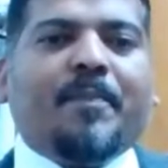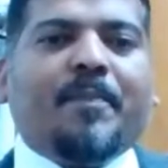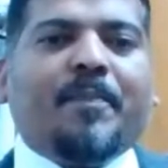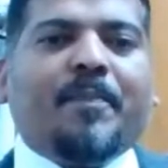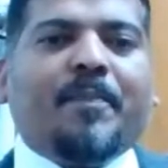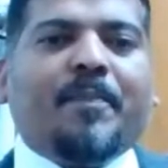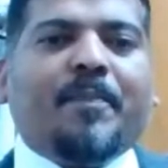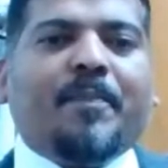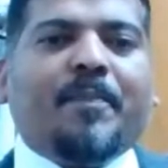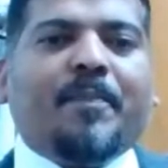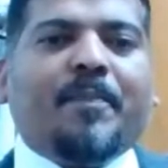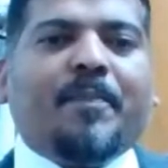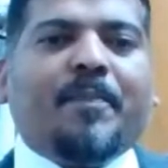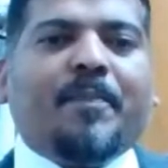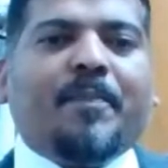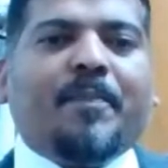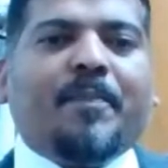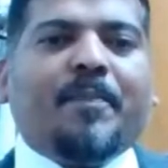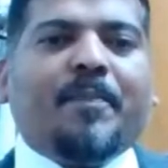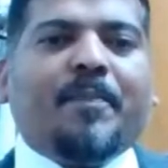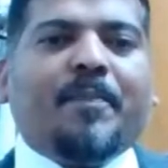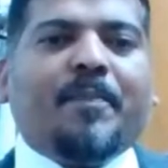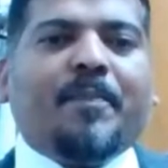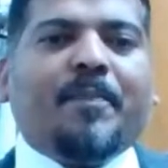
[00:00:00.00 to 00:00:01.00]
It's a place
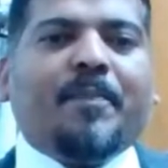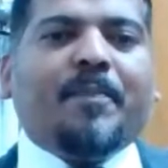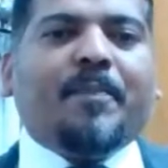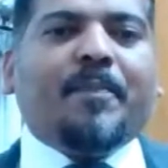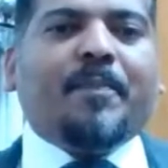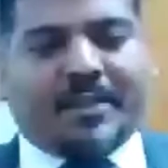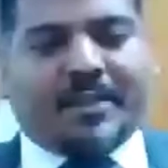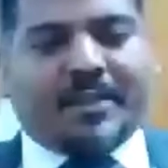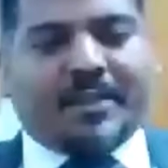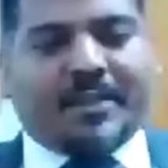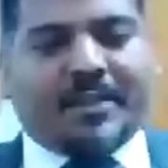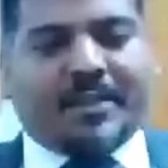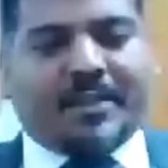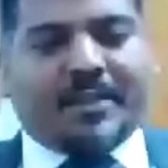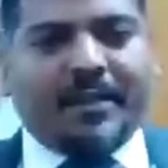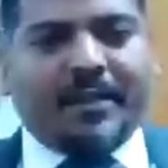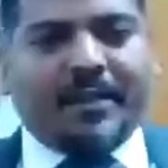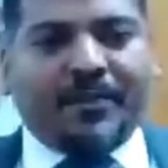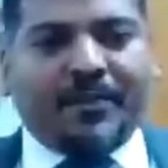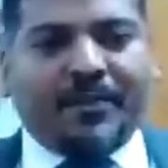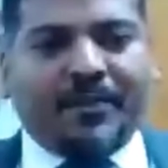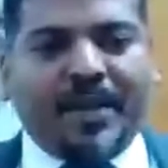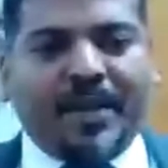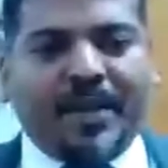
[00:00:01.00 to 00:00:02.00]
wherein we
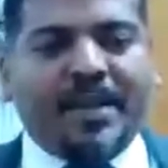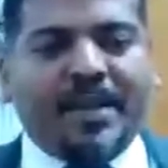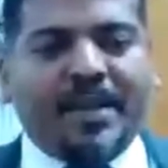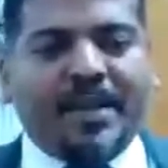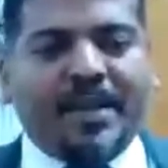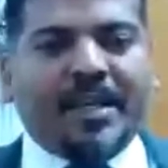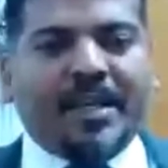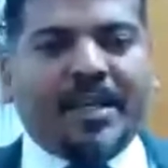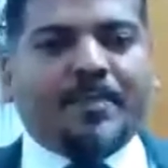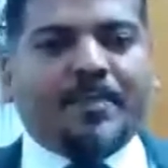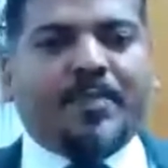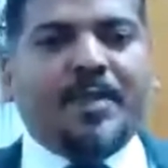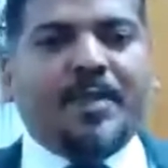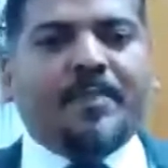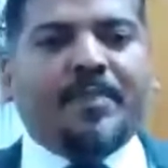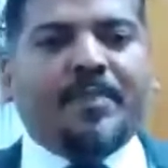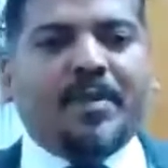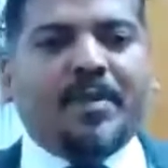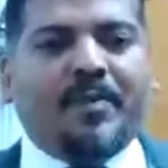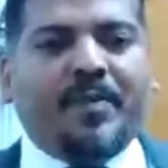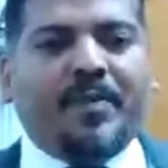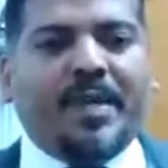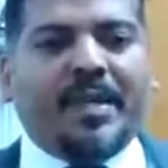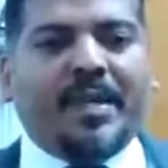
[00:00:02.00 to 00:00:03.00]
bring everything from
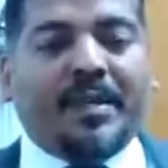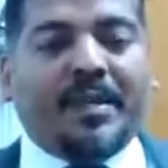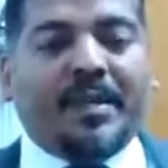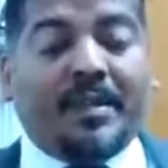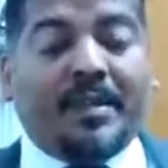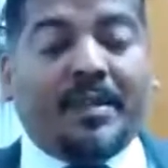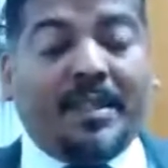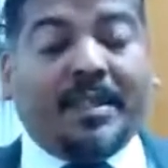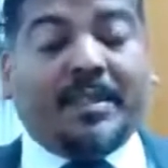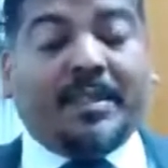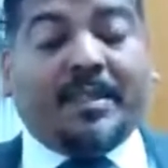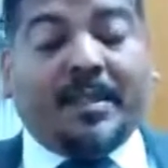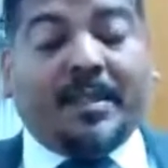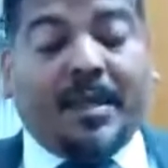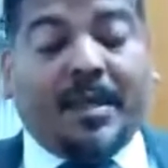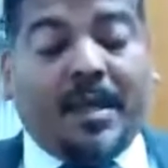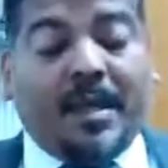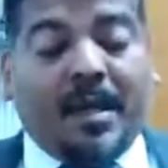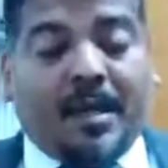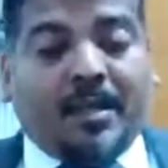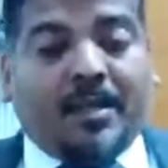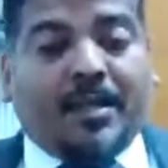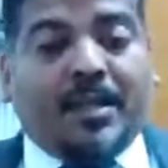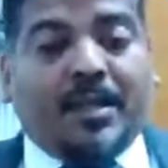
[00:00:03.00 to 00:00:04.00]
outside, the various
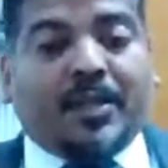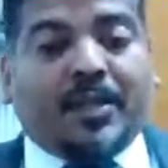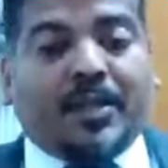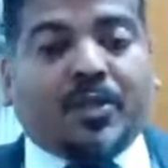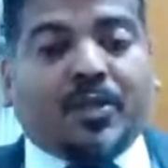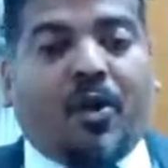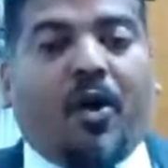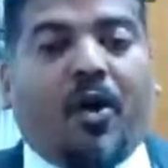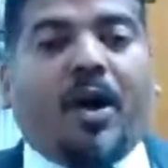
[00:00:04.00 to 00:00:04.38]
people,